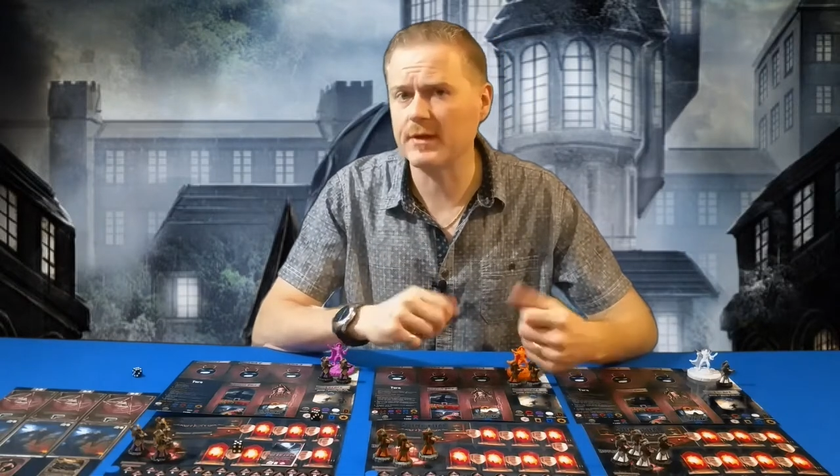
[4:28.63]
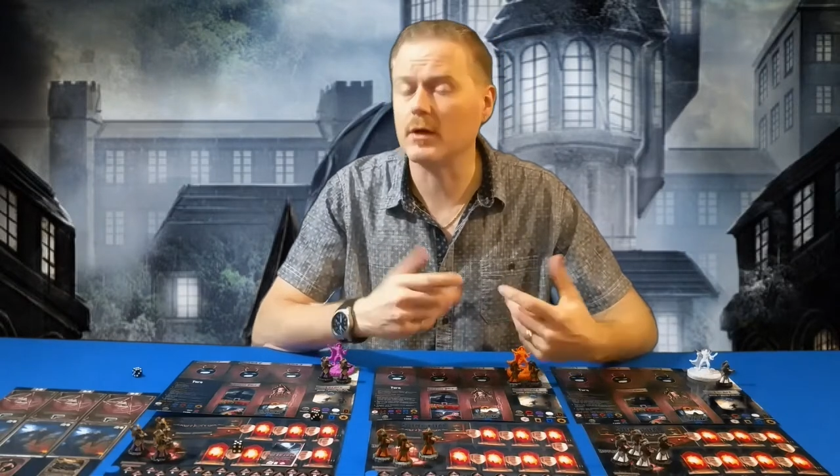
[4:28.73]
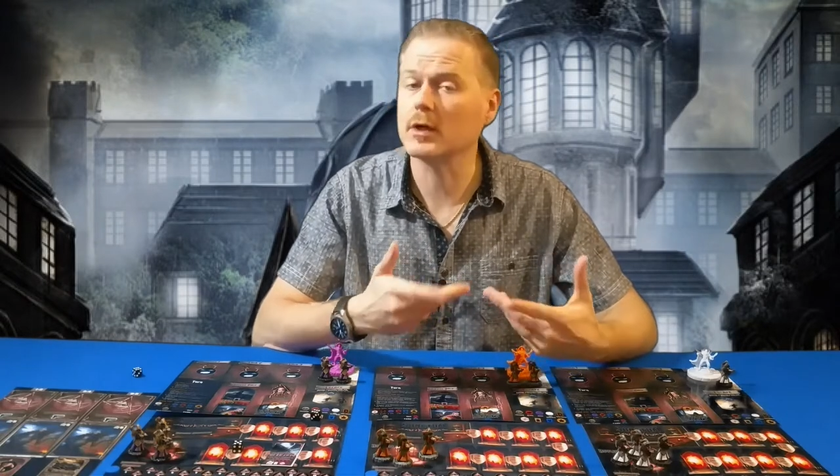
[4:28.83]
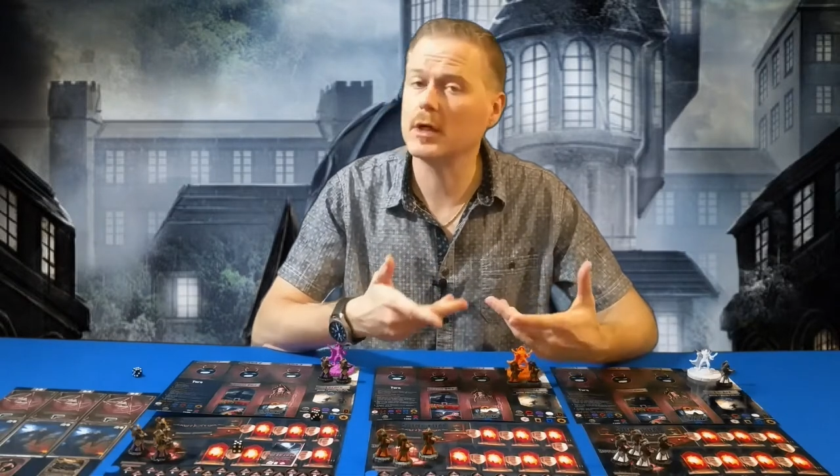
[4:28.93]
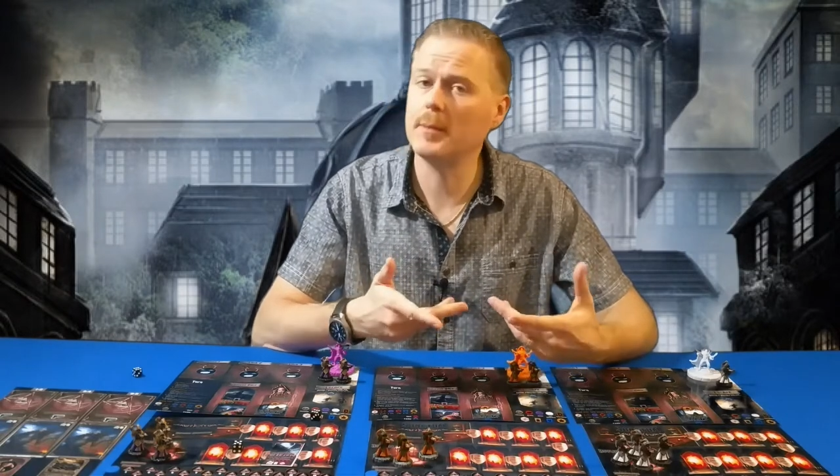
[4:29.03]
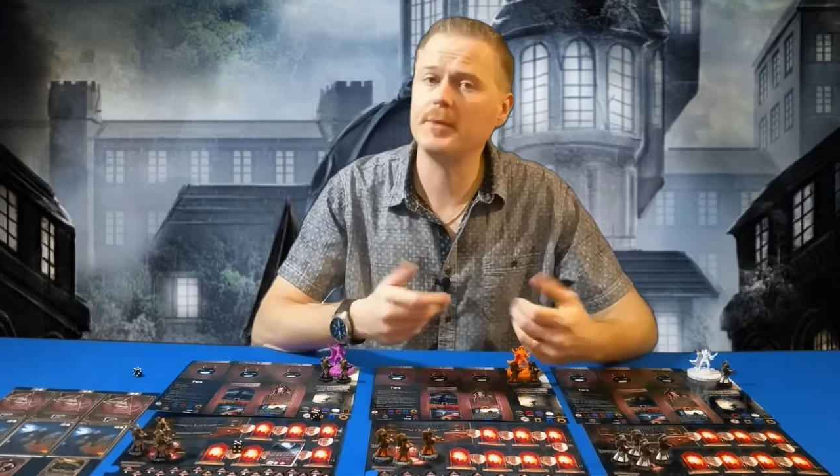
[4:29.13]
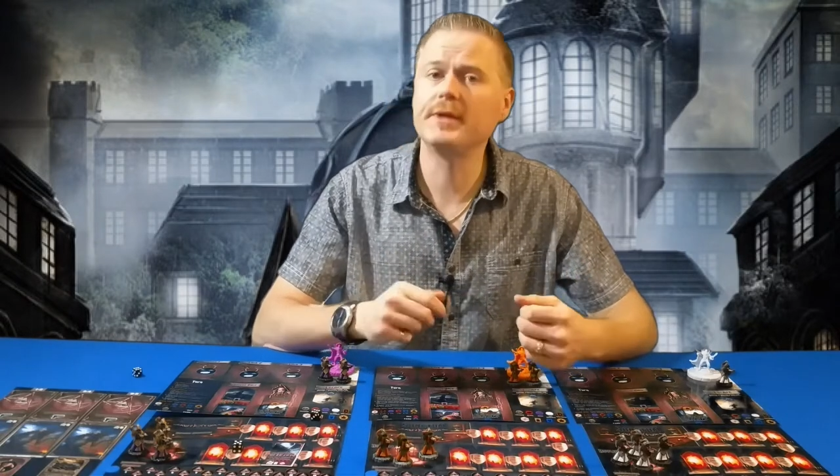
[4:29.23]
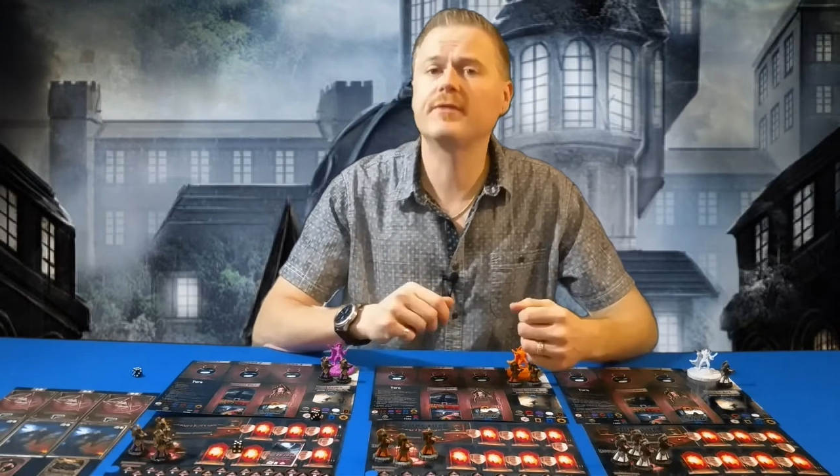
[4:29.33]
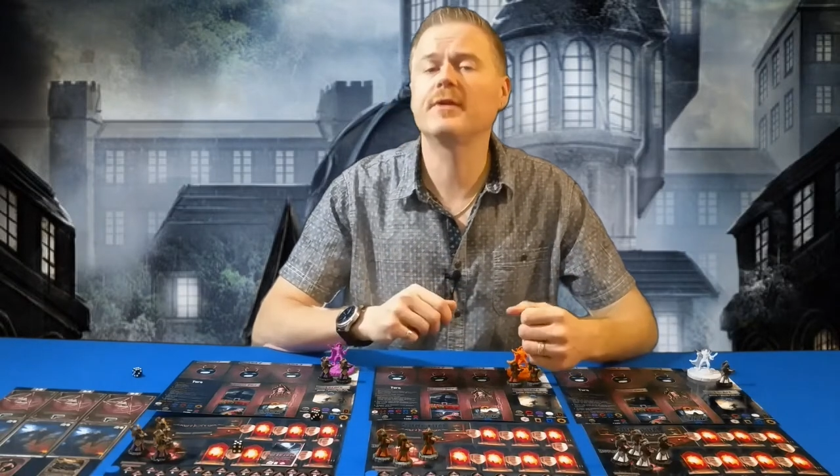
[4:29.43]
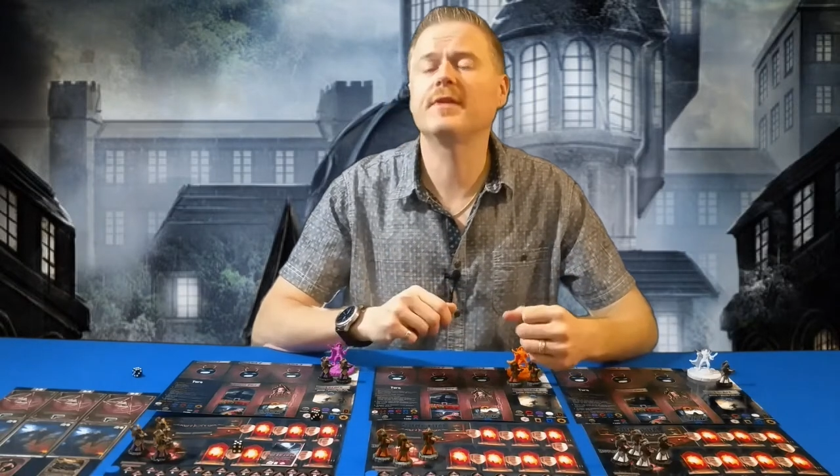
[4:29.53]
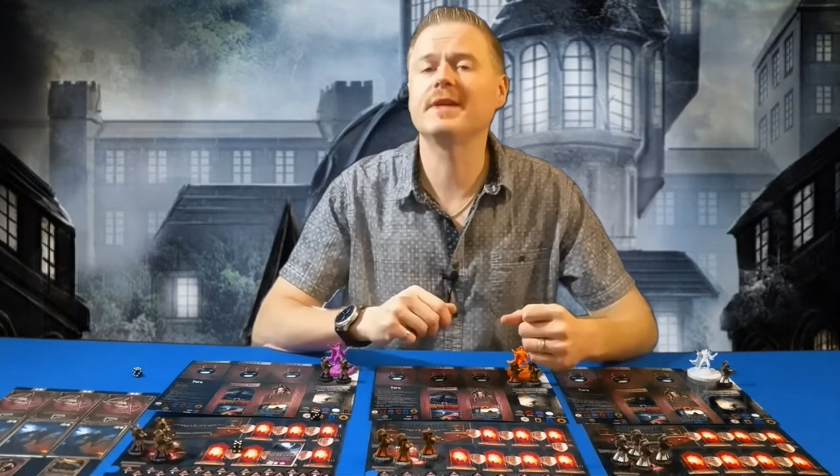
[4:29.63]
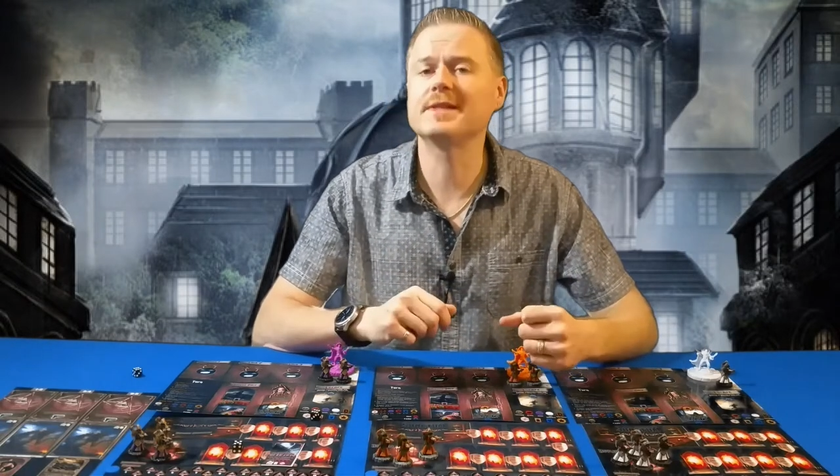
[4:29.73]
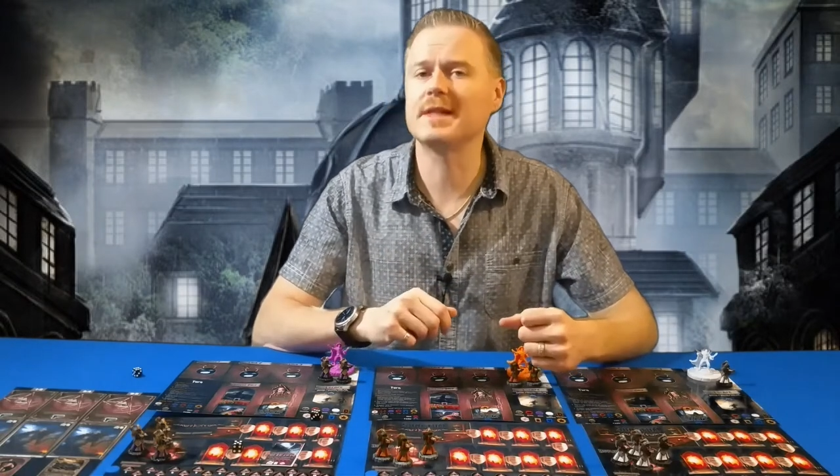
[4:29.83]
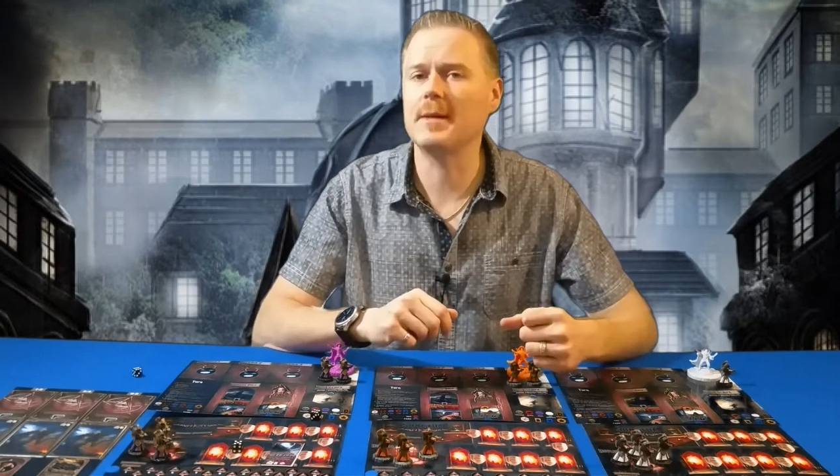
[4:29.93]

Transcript: there are a couple different things that